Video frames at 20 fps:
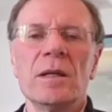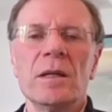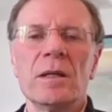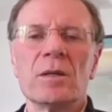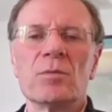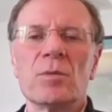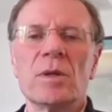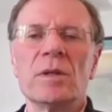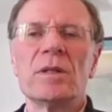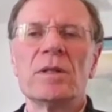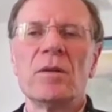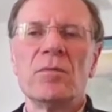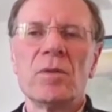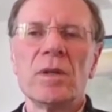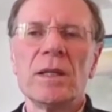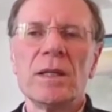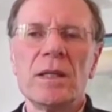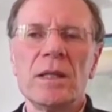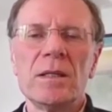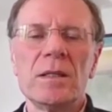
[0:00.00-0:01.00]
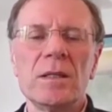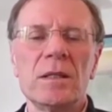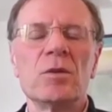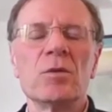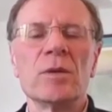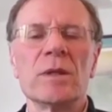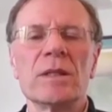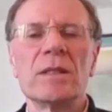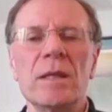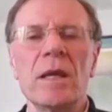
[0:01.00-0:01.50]
It's relatively easy
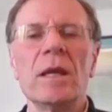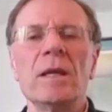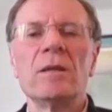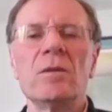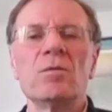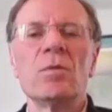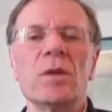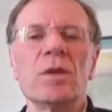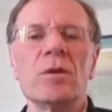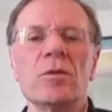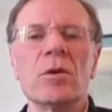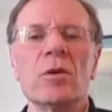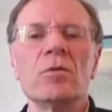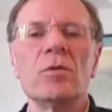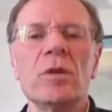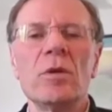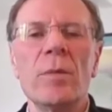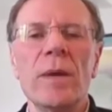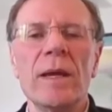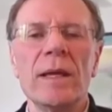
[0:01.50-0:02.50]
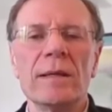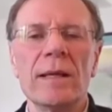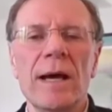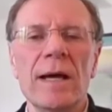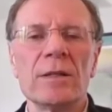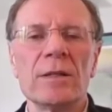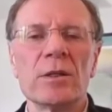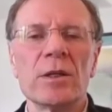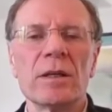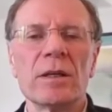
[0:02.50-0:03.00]
to extend with your own domain
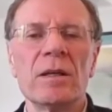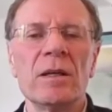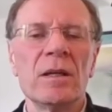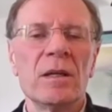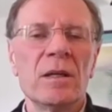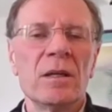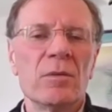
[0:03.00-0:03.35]
logic.